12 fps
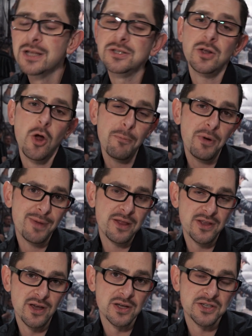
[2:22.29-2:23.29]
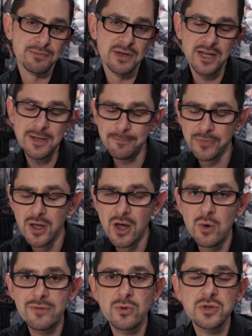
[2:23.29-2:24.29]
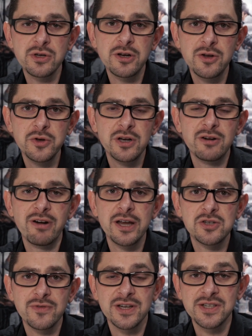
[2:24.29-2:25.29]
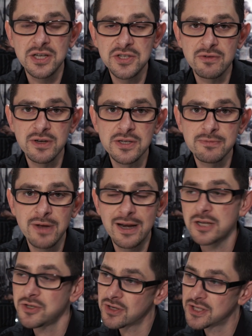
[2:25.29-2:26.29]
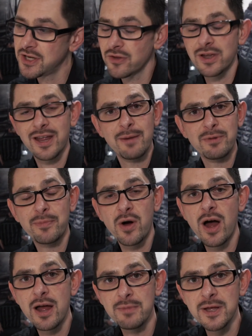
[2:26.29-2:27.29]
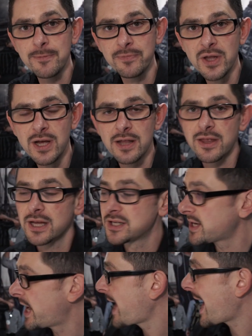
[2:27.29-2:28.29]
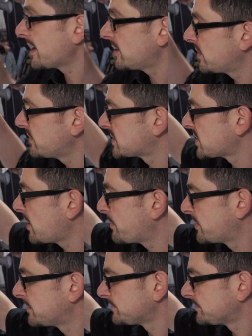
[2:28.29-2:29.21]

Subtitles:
To complement the Ursa Mini, we've also included a range of accessories, and as you can see on the camera behind me, there's a handle on the top,